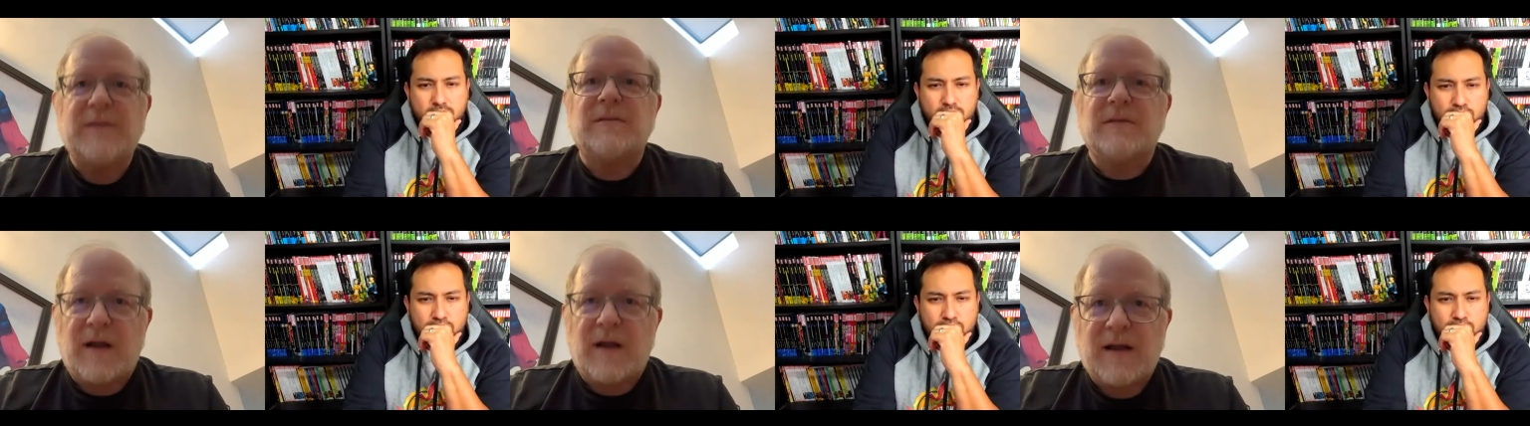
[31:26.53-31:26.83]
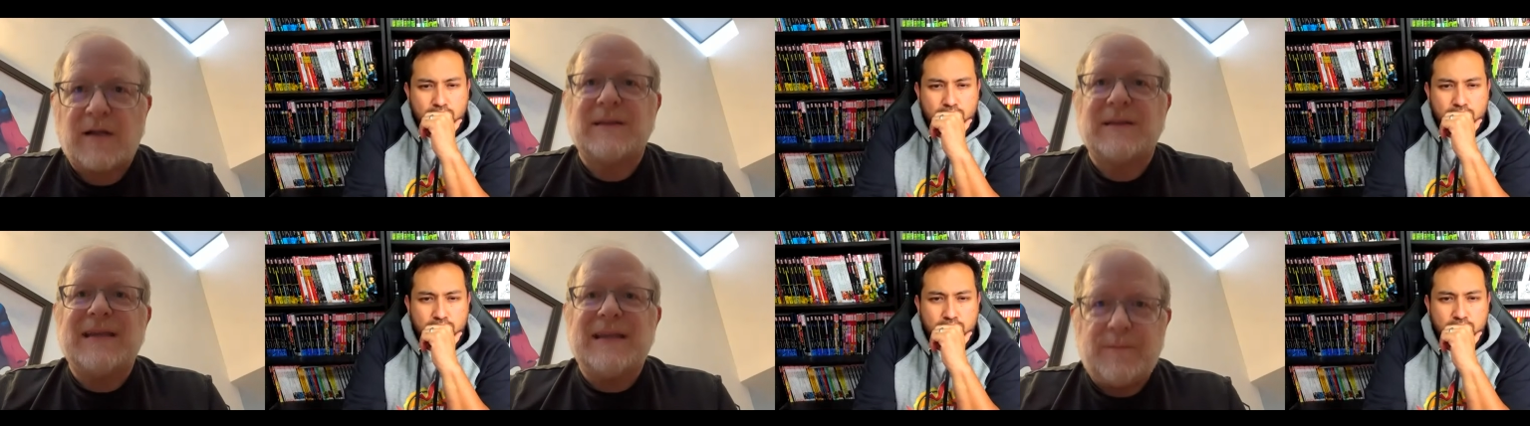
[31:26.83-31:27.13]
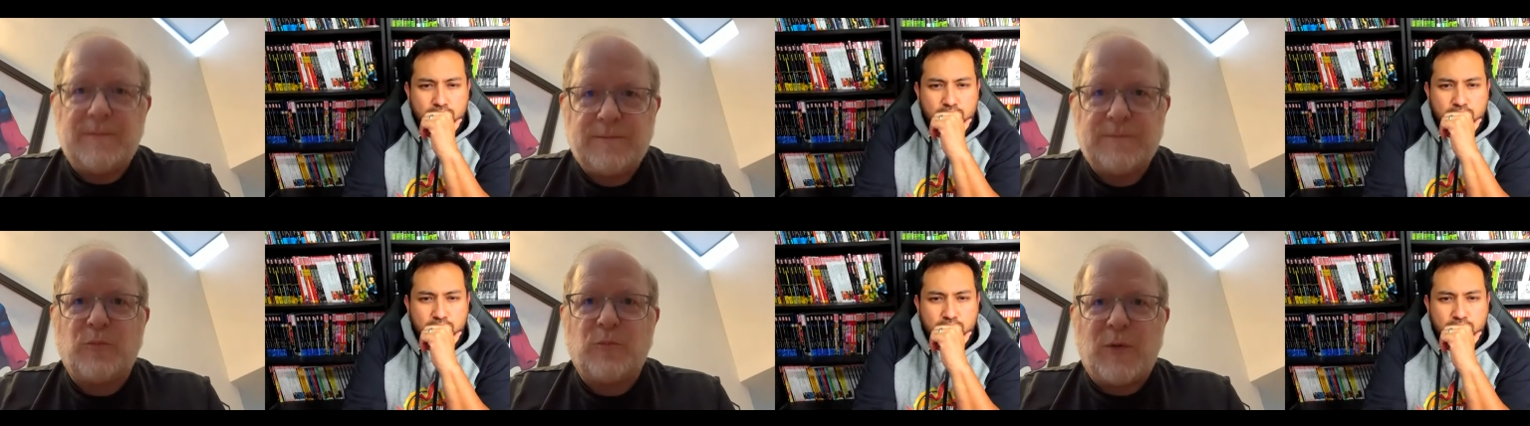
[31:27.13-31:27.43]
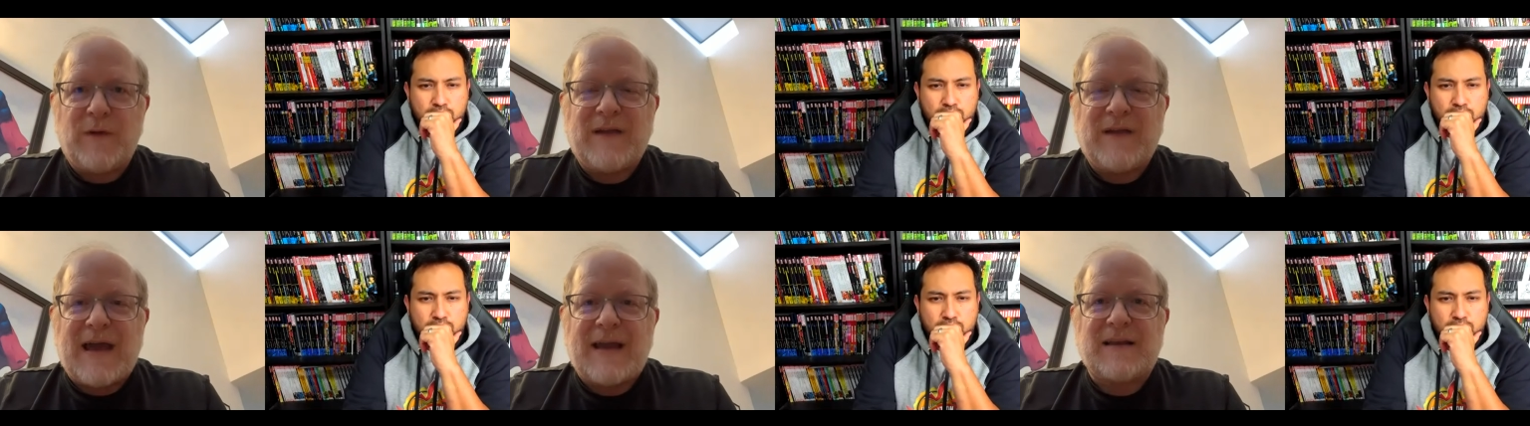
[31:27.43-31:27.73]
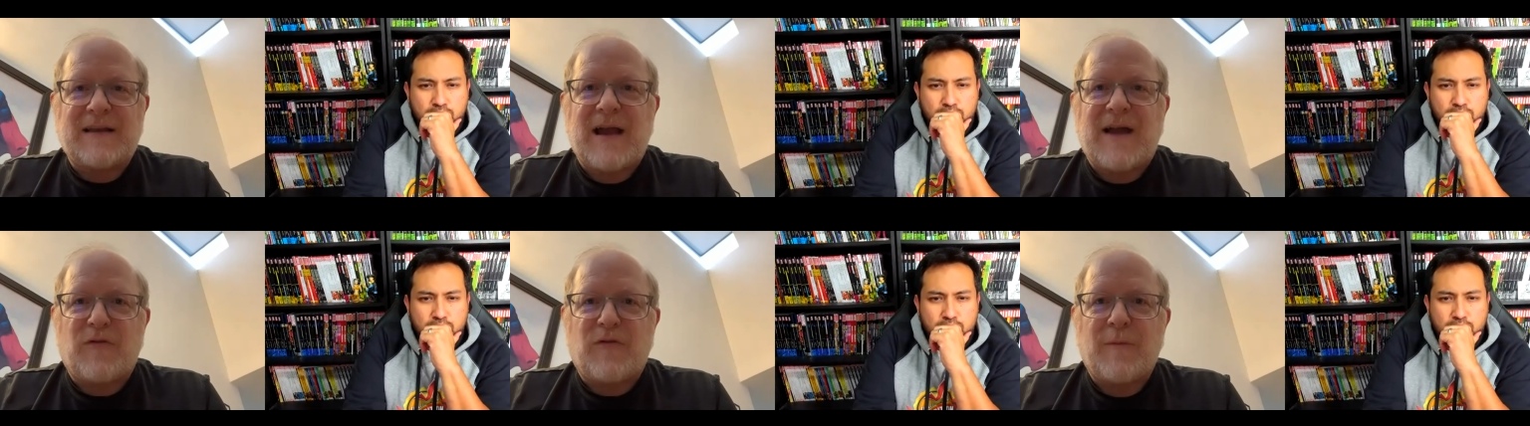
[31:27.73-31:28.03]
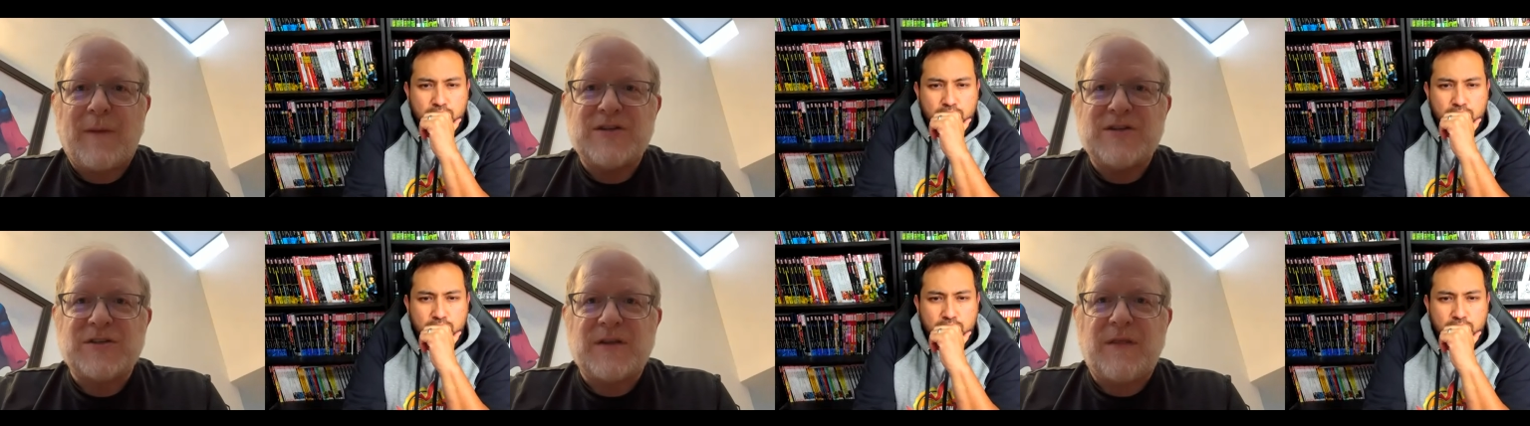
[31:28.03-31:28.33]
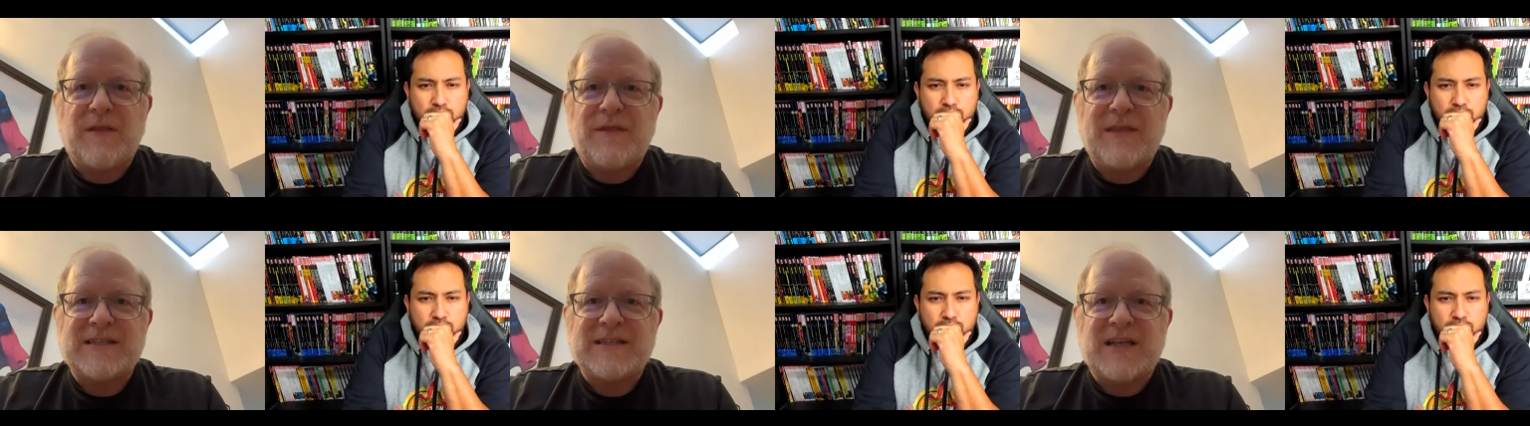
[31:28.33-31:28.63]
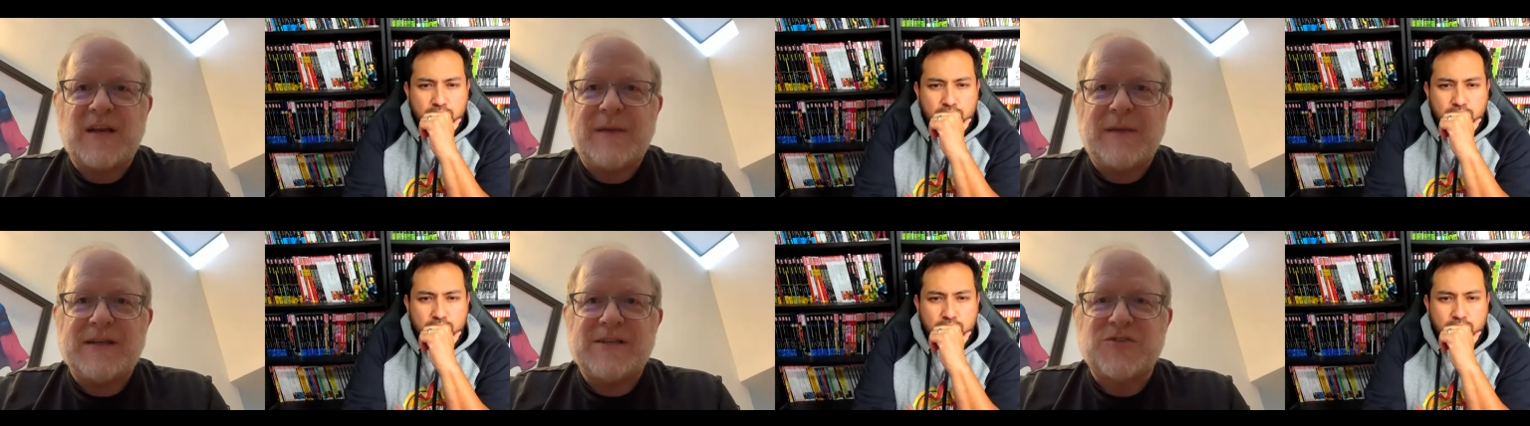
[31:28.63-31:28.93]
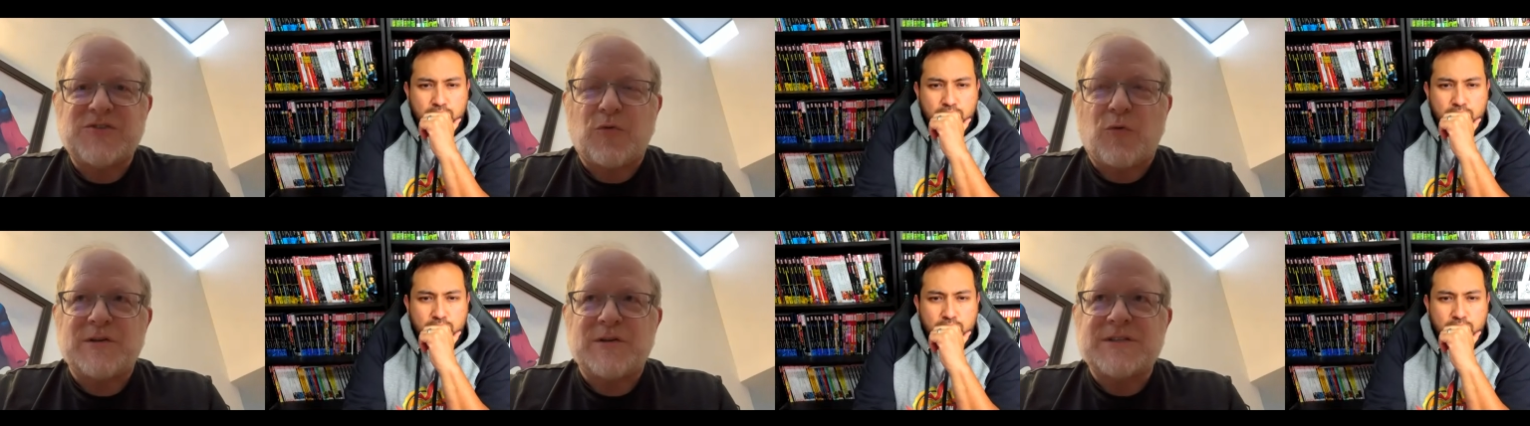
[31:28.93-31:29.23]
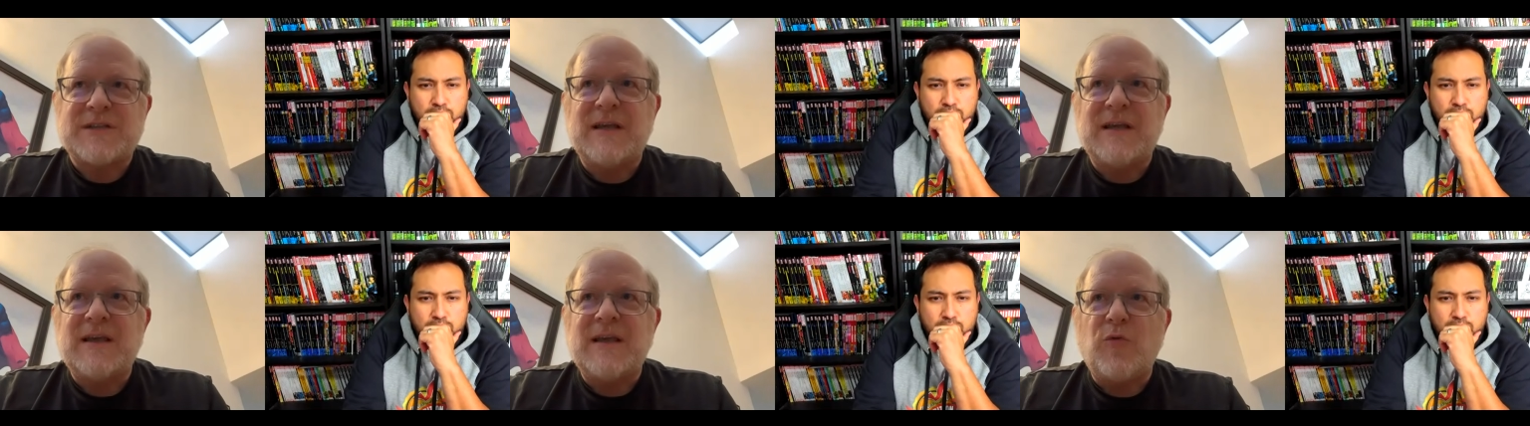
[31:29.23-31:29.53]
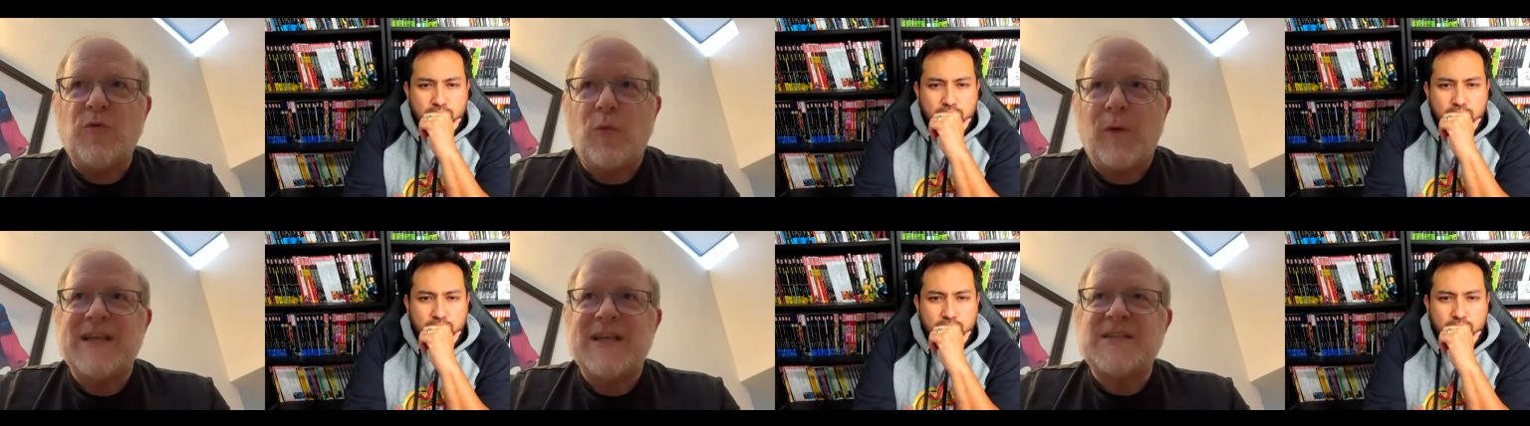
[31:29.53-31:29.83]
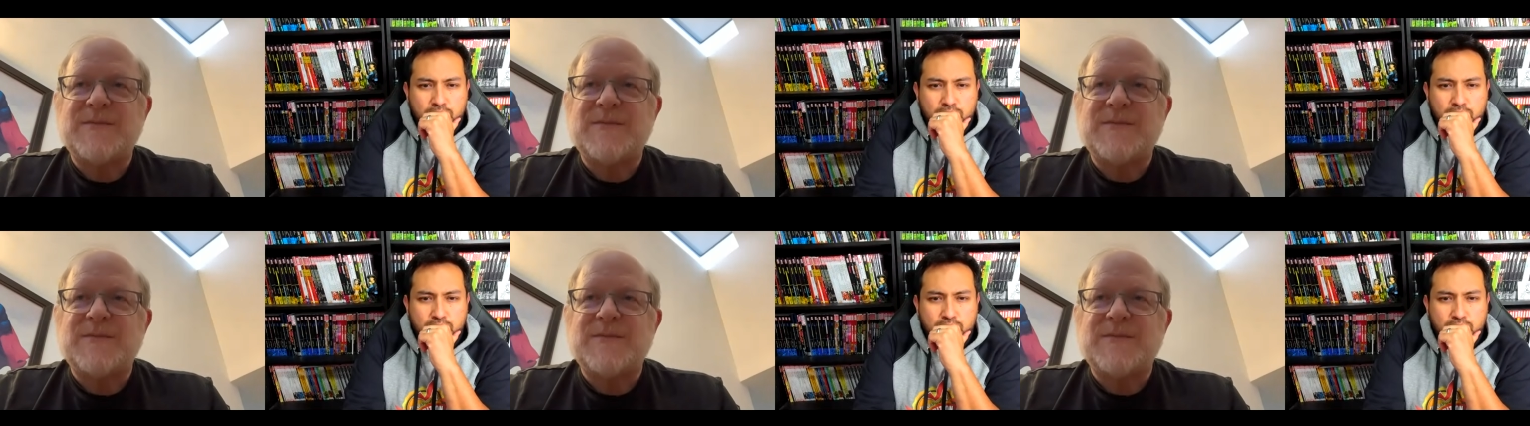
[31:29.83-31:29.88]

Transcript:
Speaker 1: luckily we got confirmation that it's going to be in stores when it's